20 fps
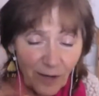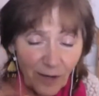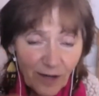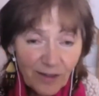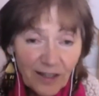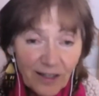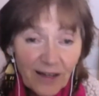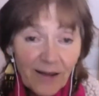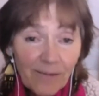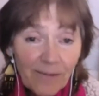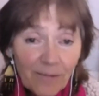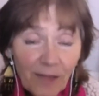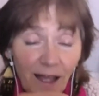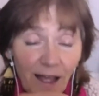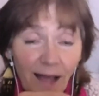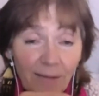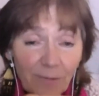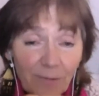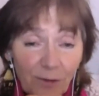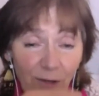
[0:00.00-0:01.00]
Margaret.
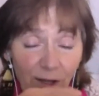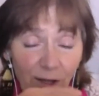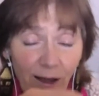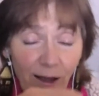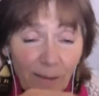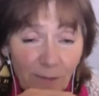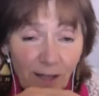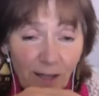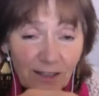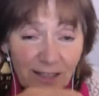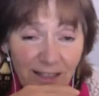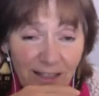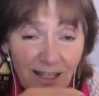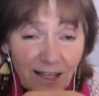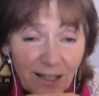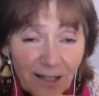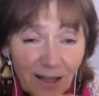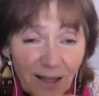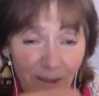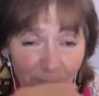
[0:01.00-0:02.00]
I'm not
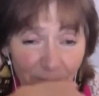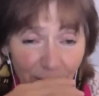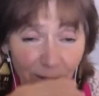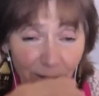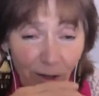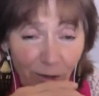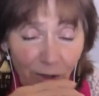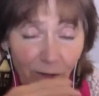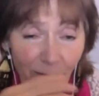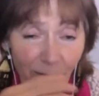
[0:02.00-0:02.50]
seeing below your